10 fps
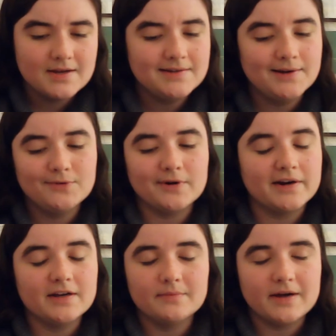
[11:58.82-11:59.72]
"Don't
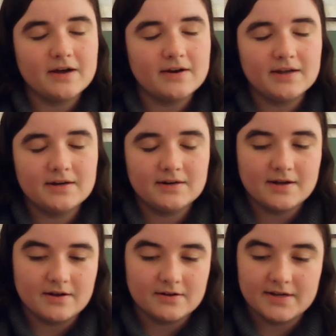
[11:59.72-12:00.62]
worry about it,"
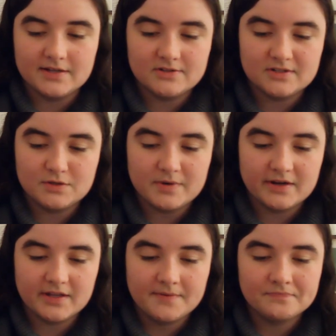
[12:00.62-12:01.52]
Uncle answered
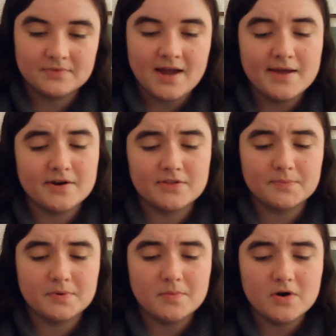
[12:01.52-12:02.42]
smugly. "I hear they're
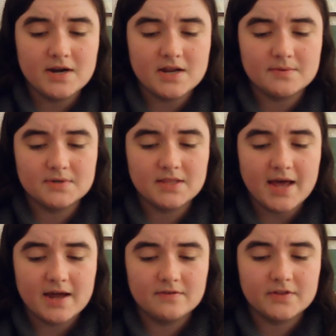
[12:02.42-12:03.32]
promoting him to the
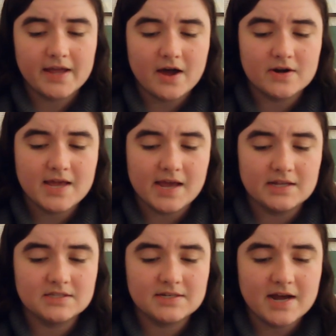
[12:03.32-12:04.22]
head of the county
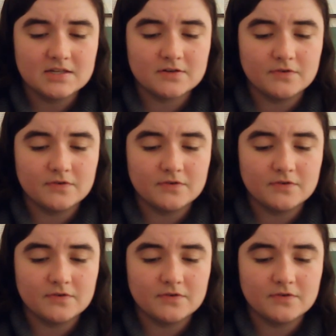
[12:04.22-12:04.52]
AIDS task